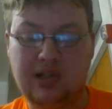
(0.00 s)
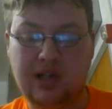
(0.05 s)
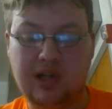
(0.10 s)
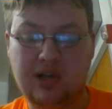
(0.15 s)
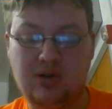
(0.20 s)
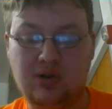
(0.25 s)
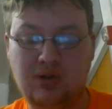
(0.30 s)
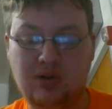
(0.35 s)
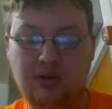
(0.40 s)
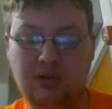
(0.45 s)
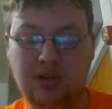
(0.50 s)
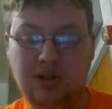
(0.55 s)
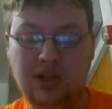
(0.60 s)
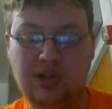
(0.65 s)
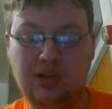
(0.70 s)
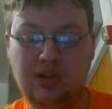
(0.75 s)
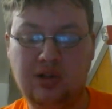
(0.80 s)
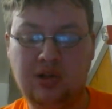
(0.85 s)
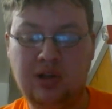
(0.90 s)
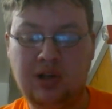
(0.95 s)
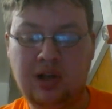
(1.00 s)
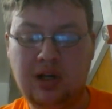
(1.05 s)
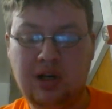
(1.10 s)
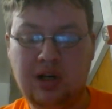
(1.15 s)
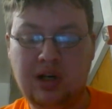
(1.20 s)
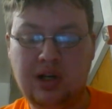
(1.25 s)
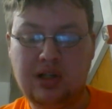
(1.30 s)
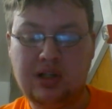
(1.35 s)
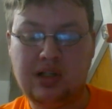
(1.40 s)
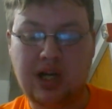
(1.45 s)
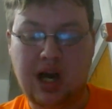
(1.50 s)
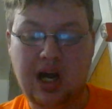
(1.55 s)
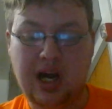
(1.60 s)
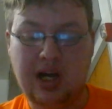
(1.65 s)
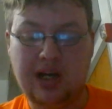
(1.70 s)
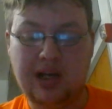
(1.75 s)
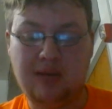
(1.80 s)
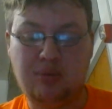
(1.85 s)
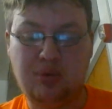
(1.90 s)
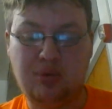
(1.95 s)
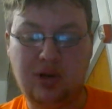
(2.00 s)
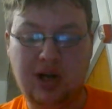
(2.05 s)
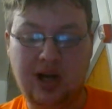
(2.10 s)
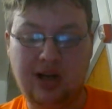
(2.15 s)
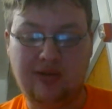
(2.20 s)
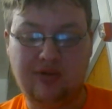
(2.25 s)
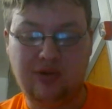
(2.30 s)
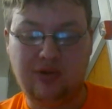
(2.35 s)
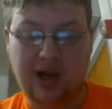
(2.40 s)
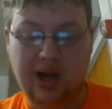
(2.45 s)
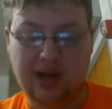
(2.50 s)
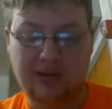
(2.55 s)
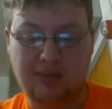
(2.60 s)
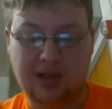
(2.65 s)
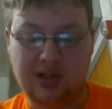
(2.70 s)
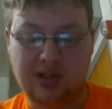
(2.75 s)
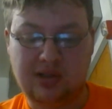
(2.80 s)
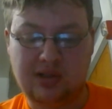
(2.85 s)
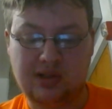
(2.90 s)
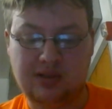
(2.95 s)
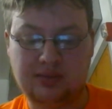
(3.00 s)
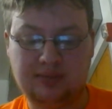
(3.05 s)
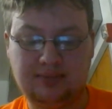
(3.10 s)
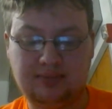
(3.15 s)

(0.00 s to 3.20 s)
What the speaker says: into little tiny plot fragments.